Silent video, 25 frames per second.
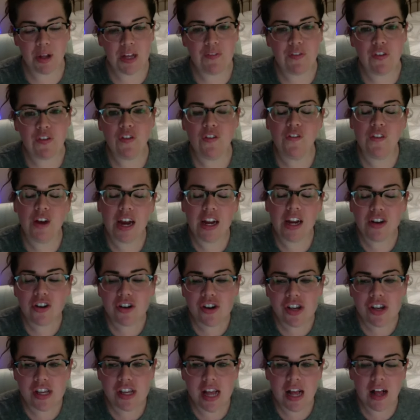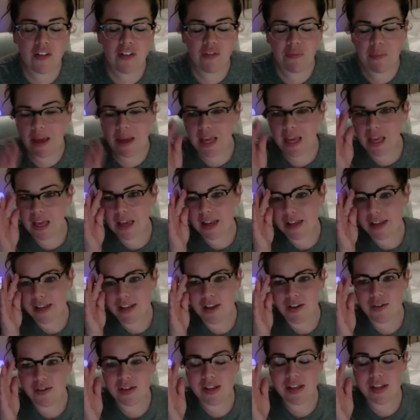If you find yourself making
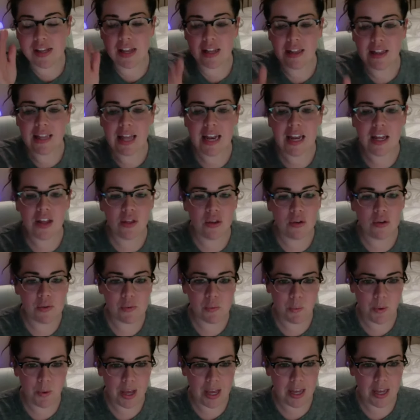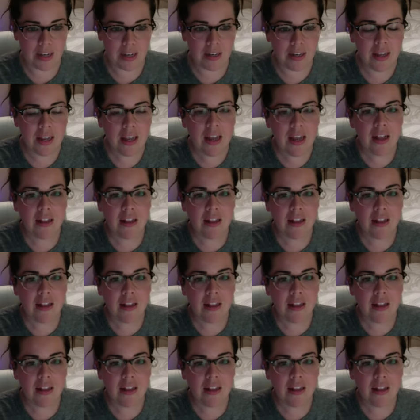excuses and letting those win,